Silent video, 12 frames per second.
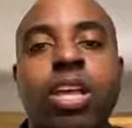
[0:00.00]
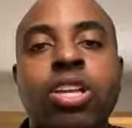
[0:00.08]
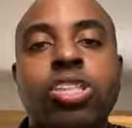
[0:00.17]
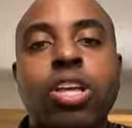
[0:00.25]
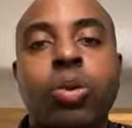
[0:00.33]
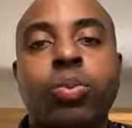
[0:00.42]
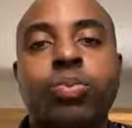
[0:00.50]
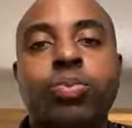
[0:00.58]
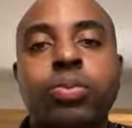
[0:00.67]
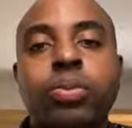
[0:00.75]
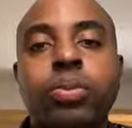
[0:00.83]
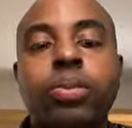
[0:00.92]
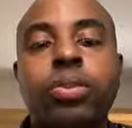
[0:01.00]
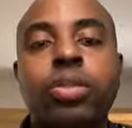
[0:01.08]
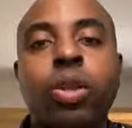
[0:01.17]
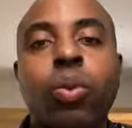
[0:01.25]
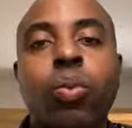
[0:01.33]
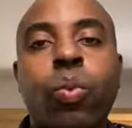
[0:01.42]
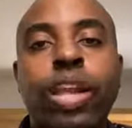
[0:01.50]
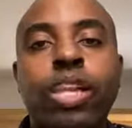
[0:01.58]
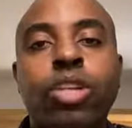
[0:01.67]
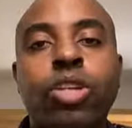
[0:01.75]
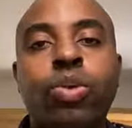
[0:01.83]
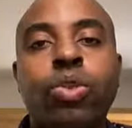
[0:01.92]
So
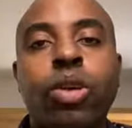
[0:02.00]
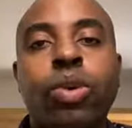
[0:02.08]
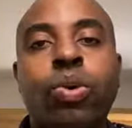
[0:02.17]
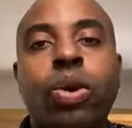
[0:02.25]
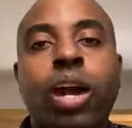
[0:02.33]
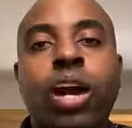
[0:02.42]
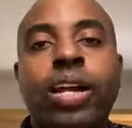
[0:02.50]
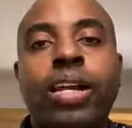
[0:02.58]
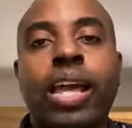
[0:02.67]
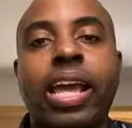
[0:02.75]
when you go on